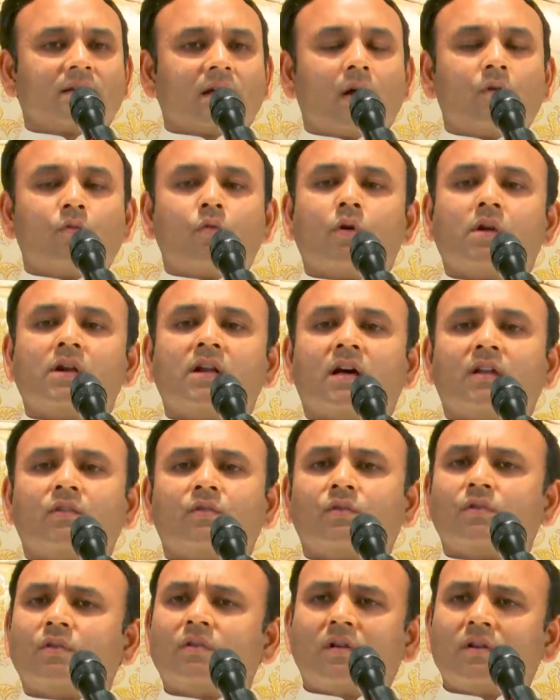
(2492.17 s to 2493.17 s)
How old are
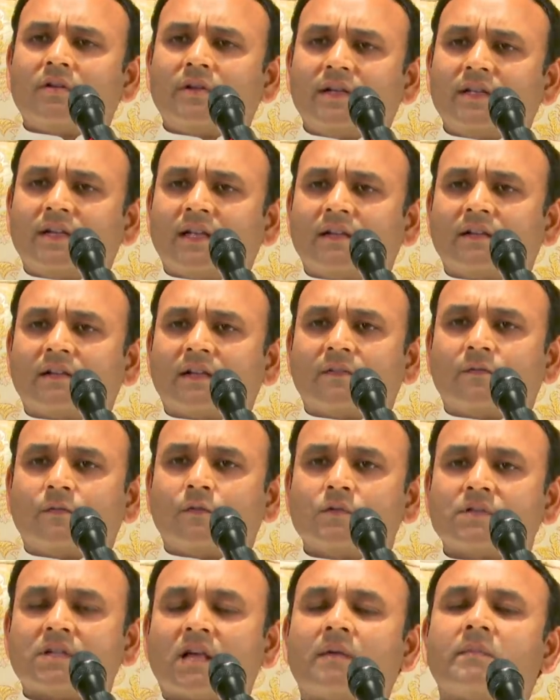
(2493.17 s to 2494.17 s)
you? You're not going to get
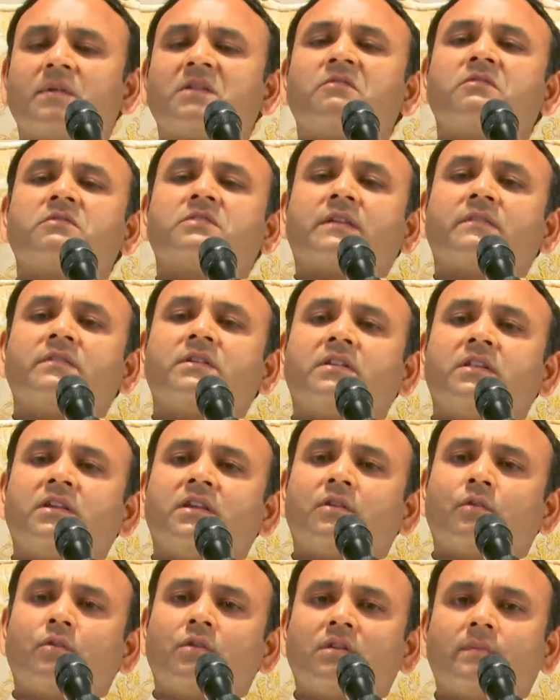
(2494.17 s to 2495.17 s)
confused. I'm a 70
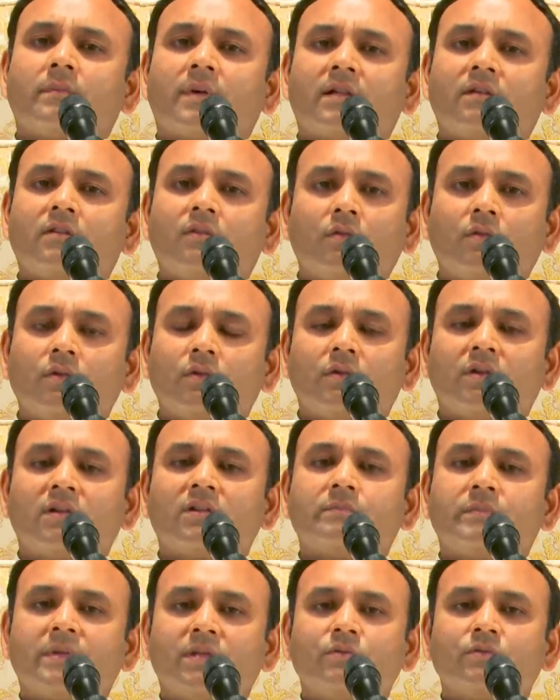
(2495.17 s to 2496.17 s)
year old man. No, you are
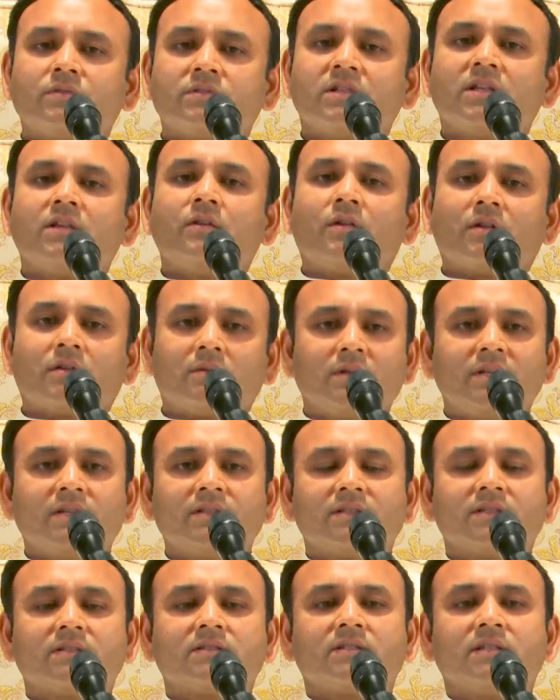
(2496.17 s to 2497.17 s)
in PUC. You are only
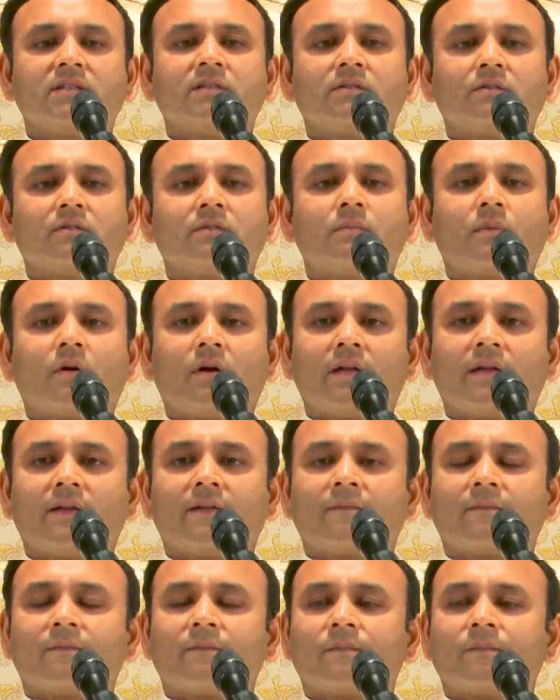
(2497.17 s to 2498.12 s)
a 16 year old boy.